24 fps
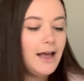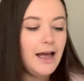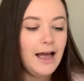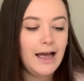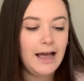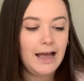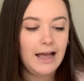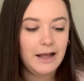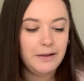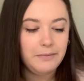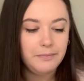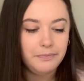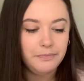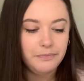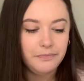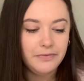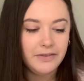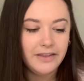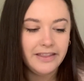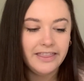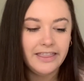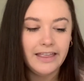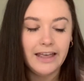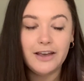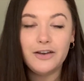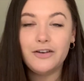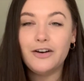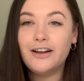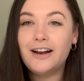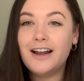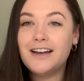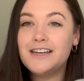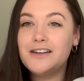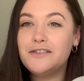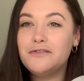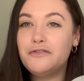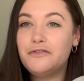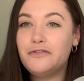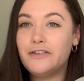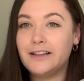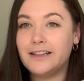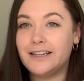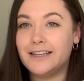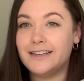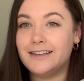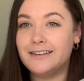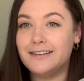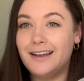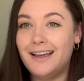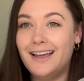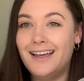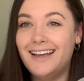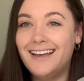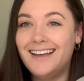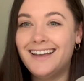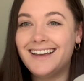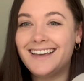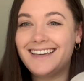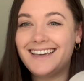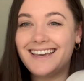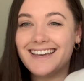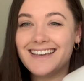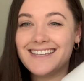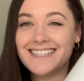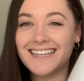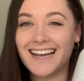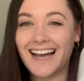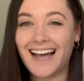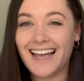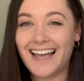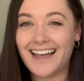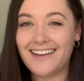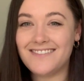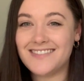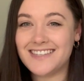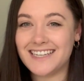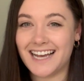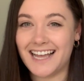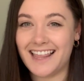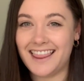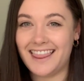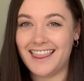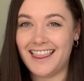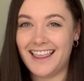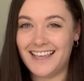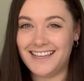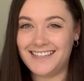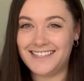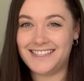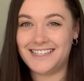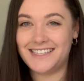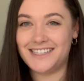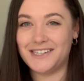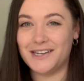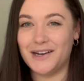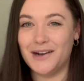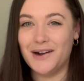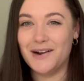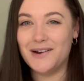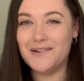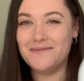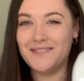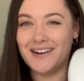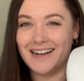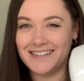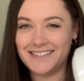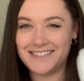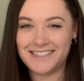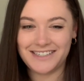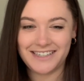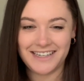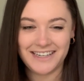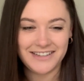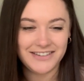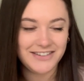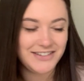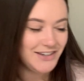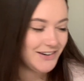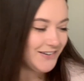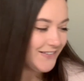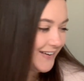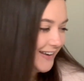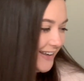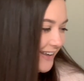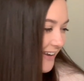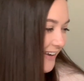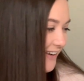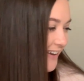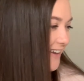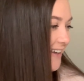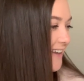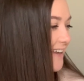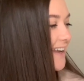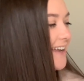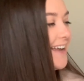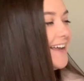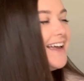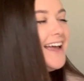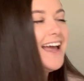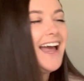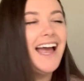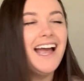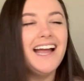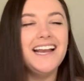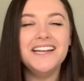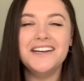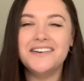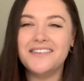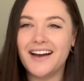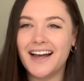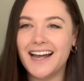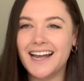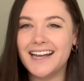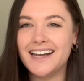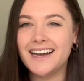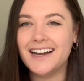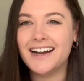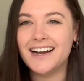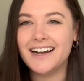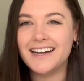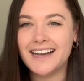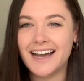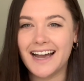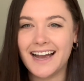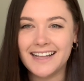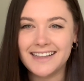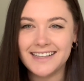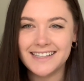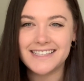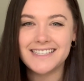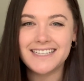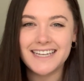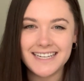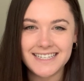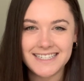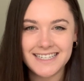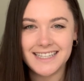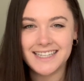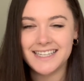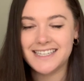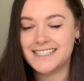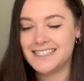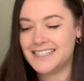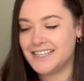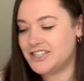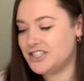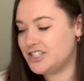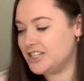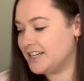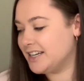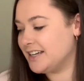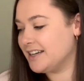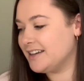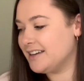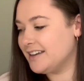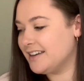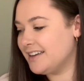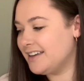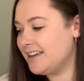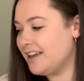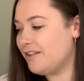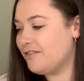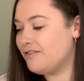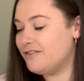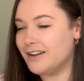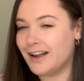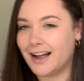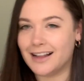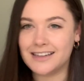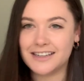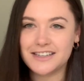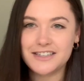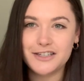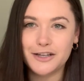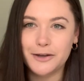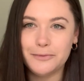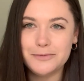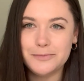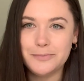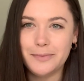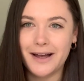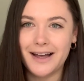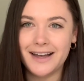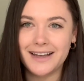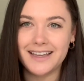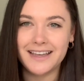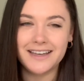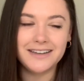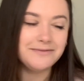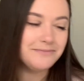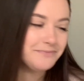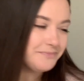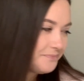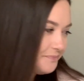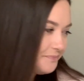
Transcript: Um, thank God I didn't fill it because I have done this so much in showing you. Anyway, okay, let's get to the stitching if Nala stopped barking.